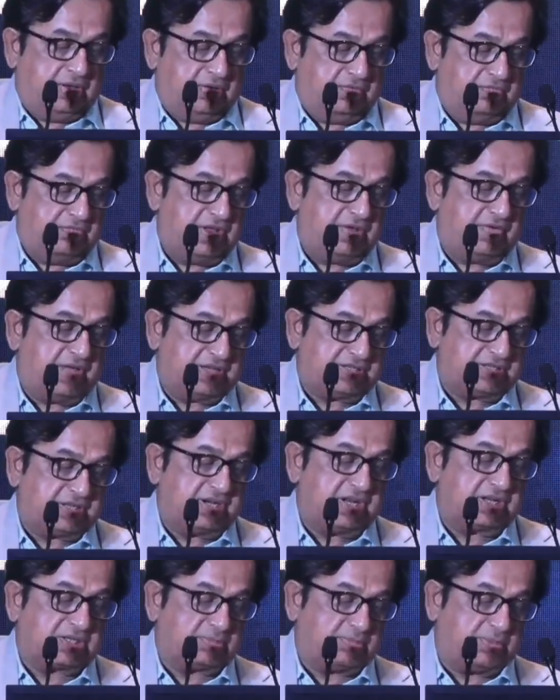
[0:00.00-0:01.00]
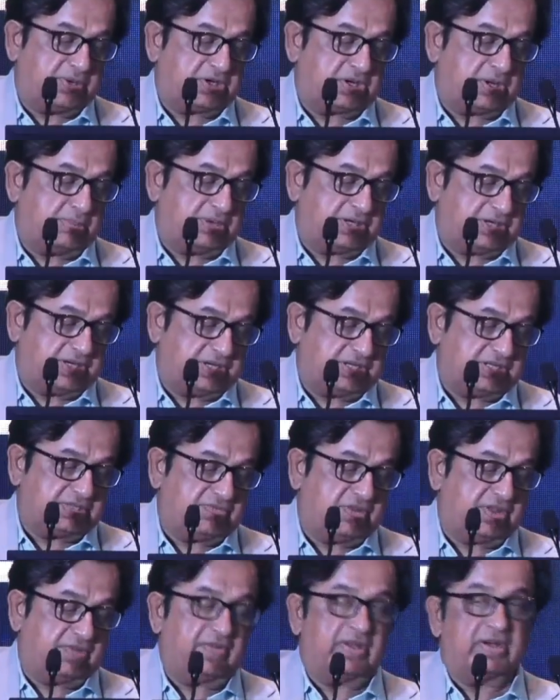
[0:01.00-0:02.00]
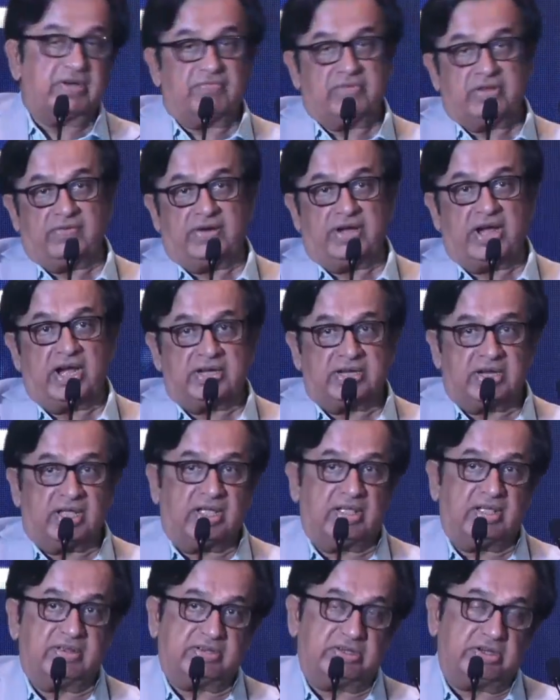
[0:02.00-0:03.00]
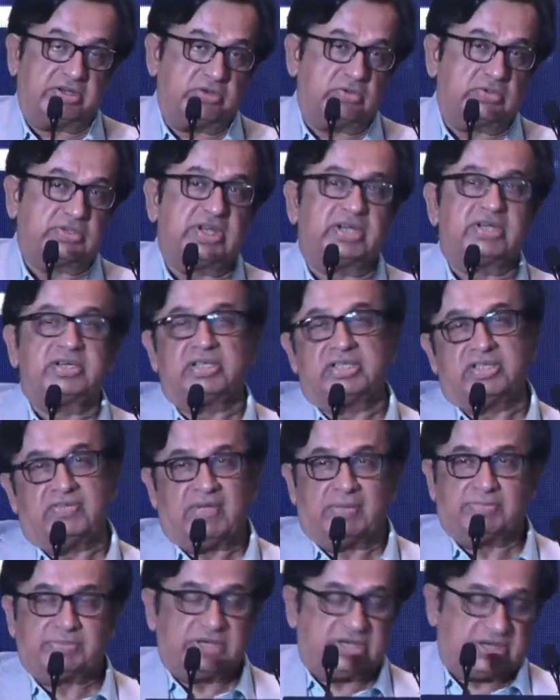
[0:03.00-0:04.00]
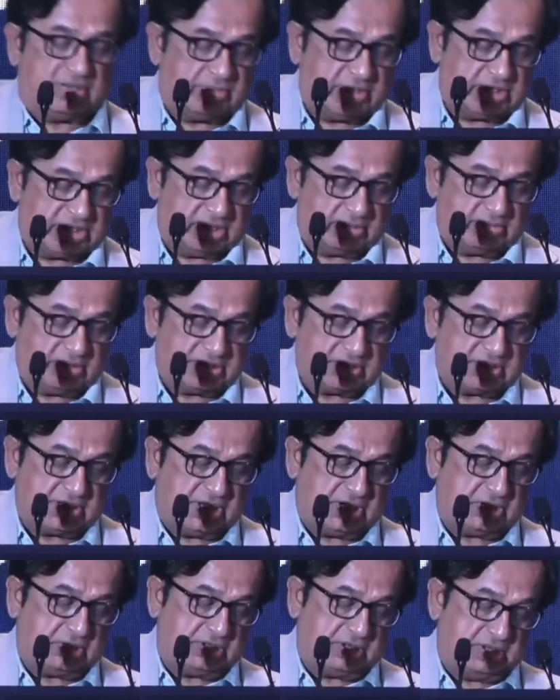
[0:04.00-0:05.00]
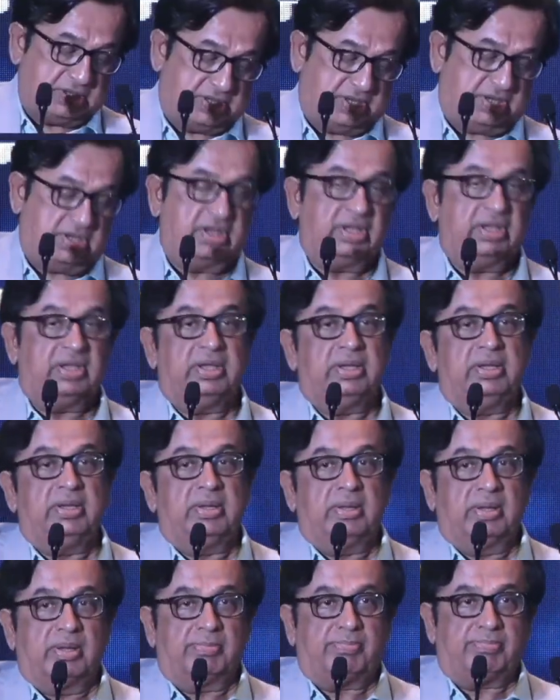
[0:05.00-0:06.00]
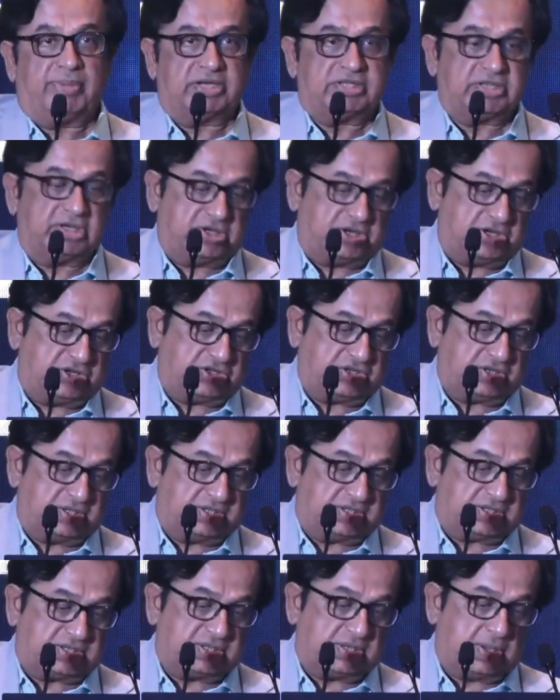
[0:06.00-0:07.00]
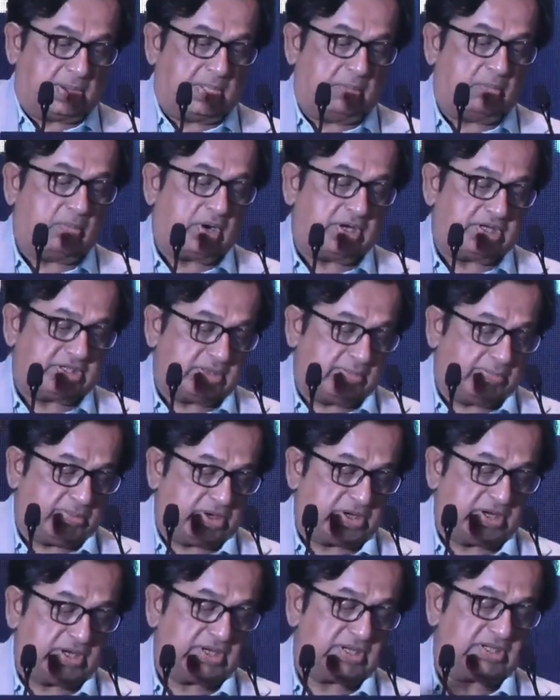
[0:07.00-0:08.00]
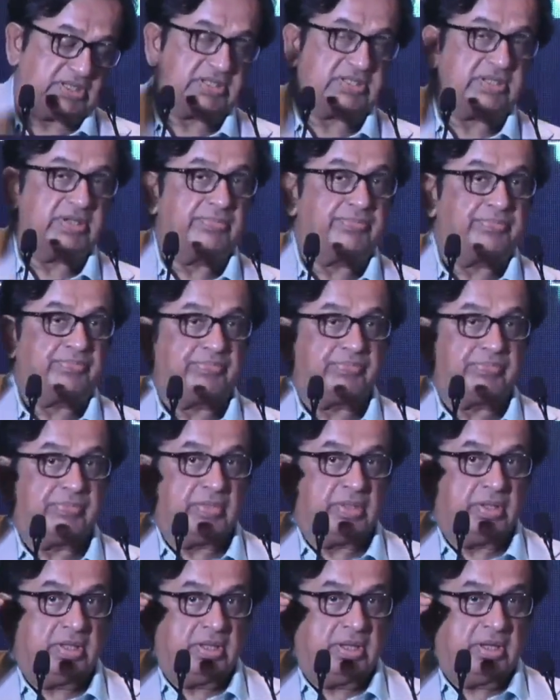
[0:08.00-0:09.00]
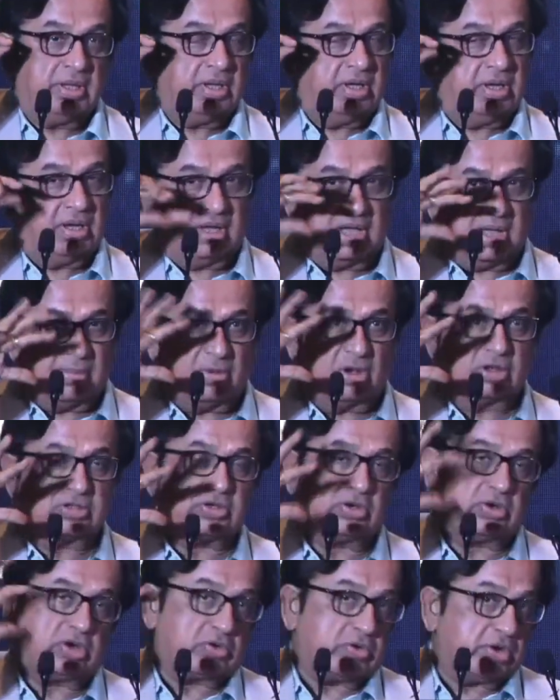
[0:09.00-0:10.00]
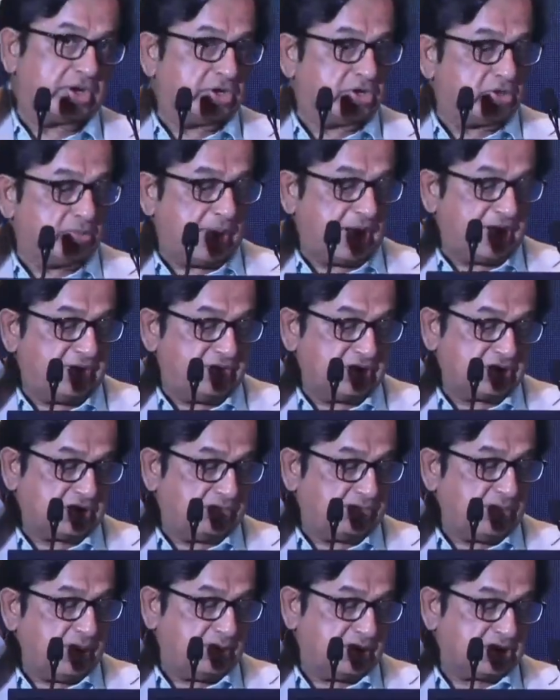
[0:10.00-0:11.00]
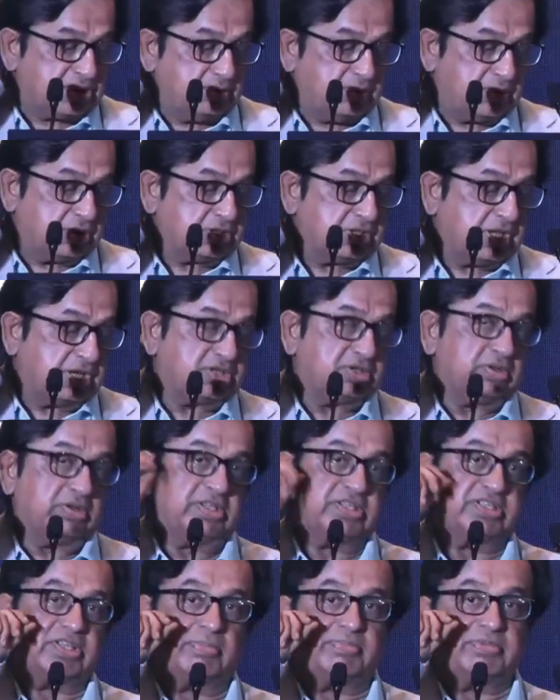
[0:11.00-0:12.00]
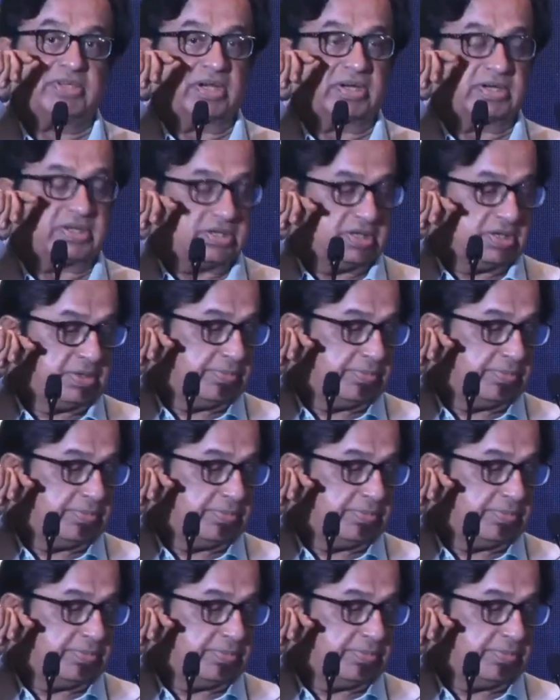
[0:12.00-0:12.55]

We have, I said, expert committees, we have a data, the newsletter, the website, everything which is there on the presentations. What is important is, I'm also not going into benefits of membership because that's not the subject.